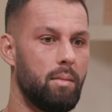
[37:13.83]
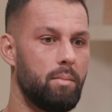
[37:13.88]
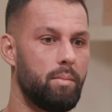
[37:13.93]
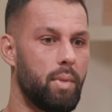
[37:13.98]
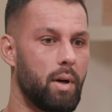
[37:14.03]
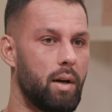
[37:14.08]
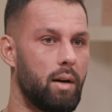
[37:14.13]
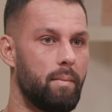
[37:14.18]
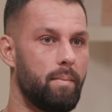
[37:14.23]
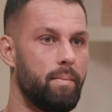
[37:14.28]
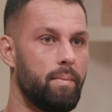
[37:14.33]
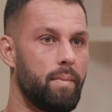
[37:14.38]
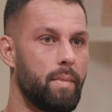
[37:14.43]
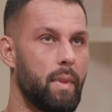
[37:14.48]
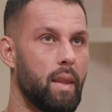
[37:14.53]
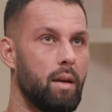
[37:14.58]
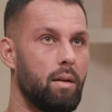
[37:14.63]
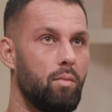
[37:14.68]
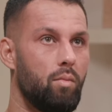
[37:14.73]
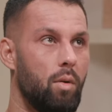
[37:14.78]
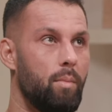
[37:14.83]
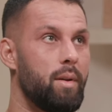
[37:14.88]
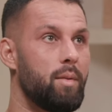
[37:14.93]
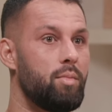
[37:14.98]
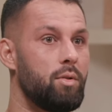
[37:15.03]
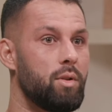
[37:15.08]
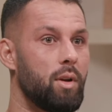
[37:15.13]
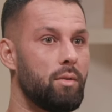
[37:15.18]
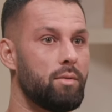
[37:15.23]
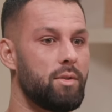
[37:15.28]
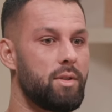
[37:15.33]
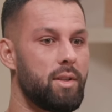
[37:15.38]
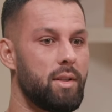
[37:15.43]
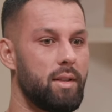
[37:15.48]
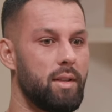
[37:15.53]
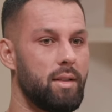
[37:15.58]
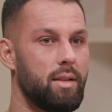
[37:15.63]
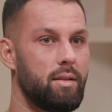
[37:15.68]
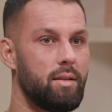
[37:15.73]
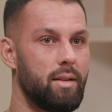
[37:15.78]
But what people don't
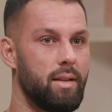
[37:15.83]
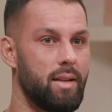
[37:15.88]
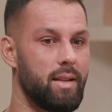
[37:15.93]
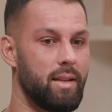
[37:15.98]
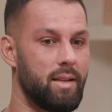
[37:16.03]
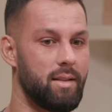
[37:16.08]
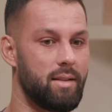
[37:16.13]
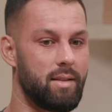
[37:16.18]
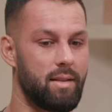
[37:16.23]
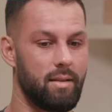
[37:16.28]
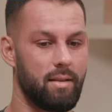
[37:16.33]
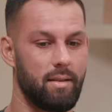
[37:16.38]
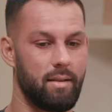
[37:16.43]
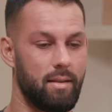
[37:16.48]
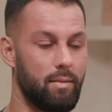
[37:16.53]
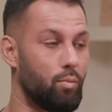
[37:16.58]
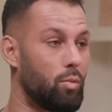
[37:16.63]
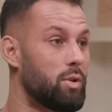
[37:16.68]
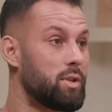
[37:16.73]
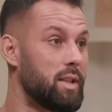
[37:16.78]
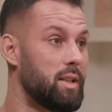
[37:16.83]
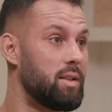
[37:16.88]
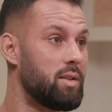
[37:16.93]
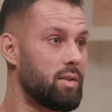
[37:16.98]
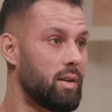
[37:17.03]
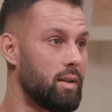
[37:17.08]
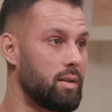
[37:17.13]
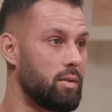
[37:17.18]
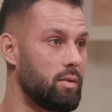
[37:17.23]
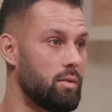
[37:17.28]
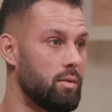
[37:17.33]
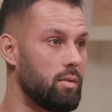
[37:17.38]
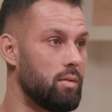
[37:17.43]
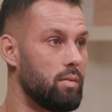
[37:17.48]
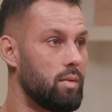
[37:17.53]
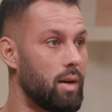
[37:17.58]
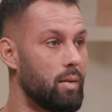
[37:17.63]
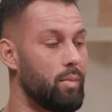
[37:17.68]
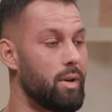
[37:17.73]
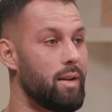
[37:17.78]
see is what's inside
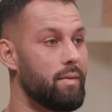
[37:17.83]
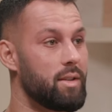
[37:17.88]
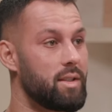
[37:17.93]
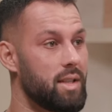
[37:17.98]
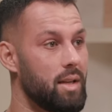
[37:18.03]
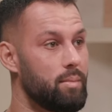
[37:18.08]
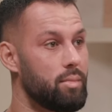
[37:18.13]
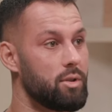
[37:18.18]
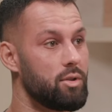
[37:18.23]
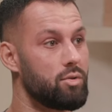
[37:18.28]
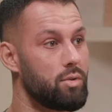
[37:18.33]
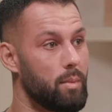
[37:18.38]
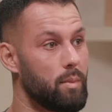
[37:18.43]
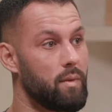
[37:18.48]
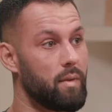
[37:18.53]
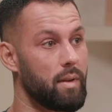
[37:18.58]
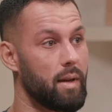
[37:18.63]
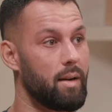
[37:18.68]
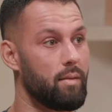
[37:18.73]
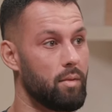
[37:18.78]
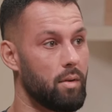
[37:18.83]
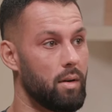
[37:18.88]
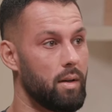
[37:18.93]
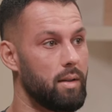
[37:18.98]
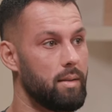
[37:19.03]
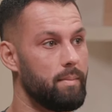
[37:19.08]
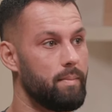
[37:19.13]
Google, and we have a separate script for that, right?